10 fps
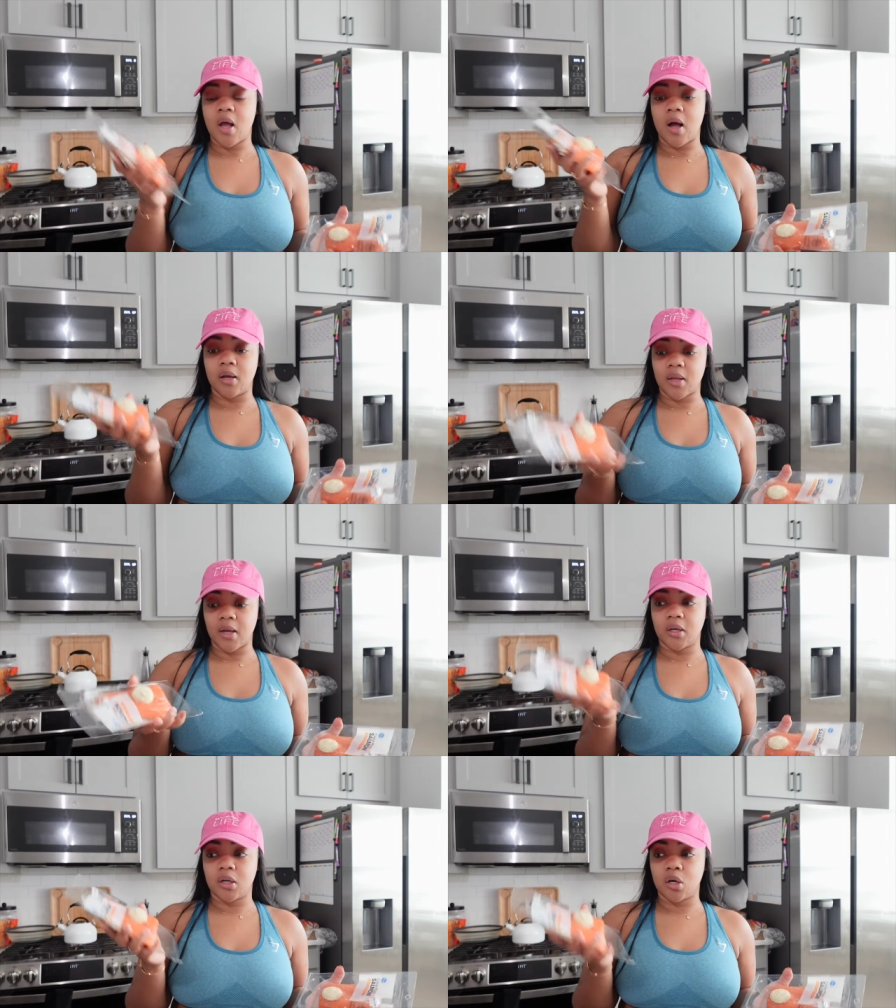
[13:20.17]
I
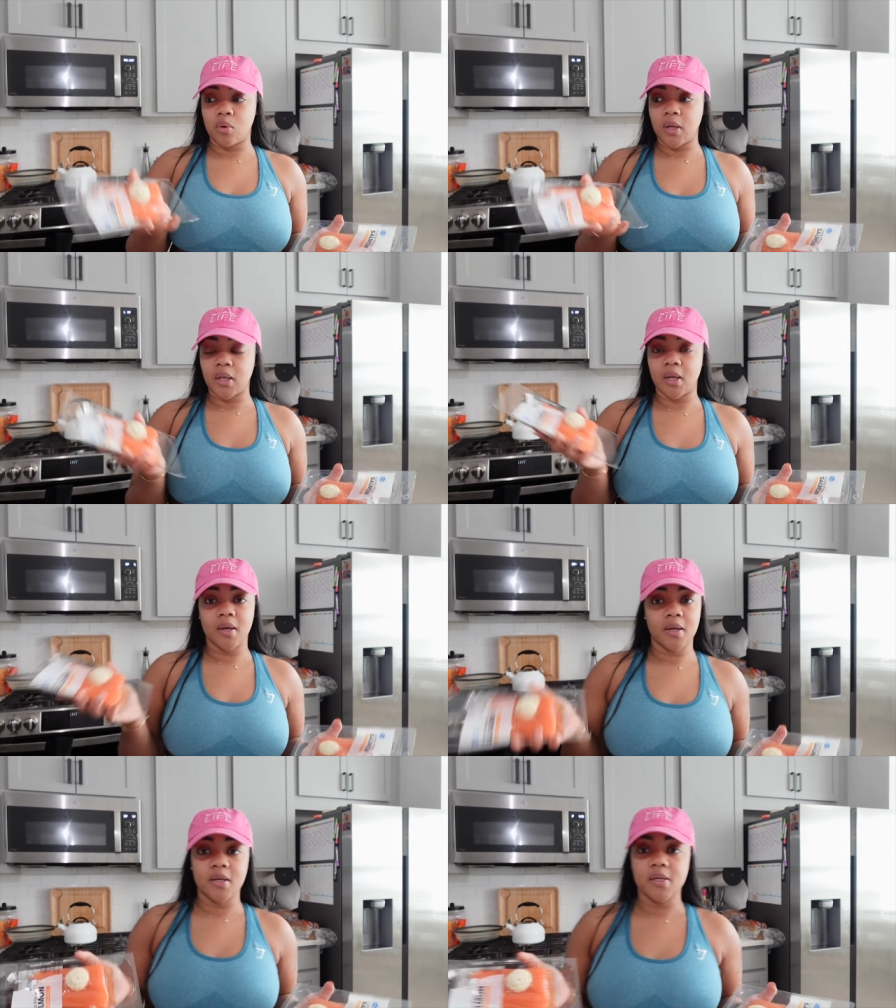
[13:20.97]
like quick
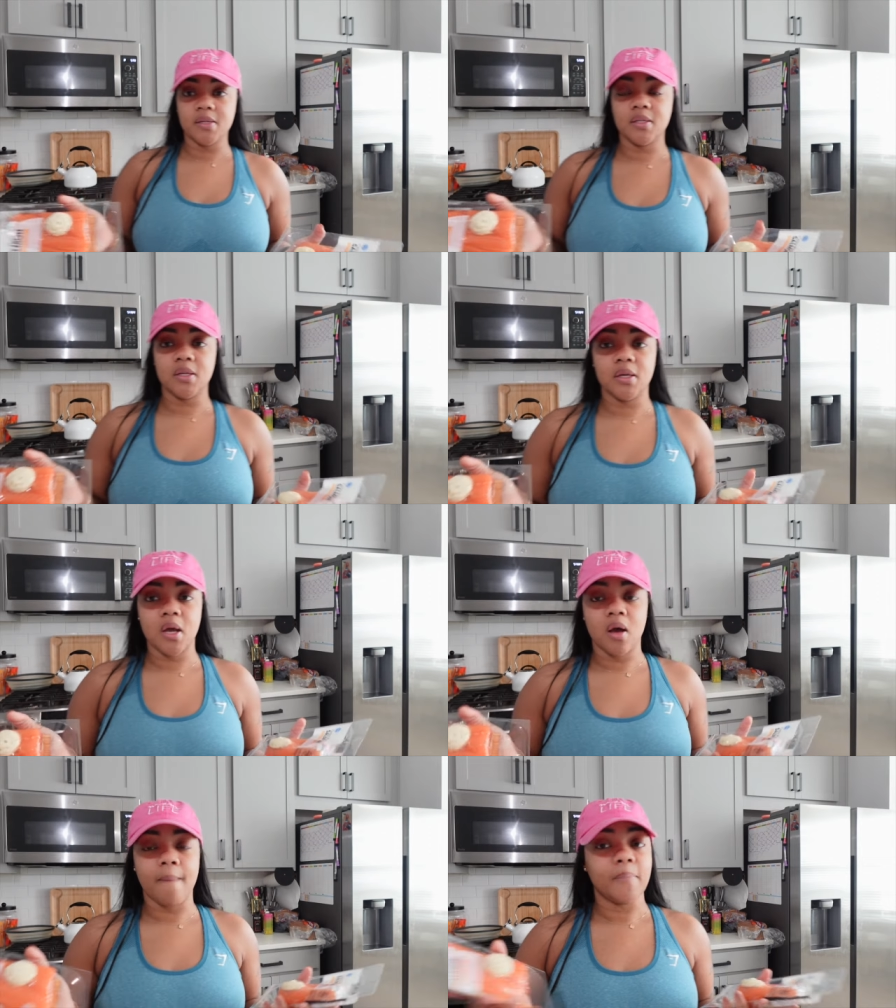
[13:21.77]
and easy
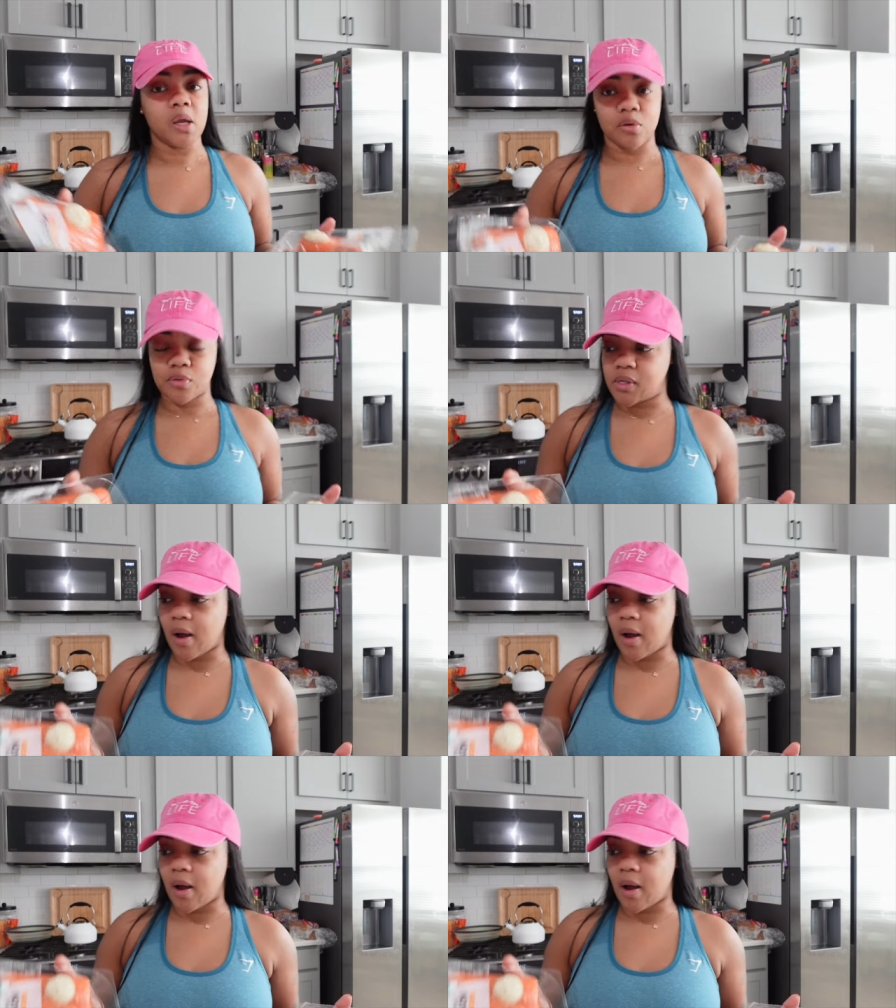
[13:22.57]
meals.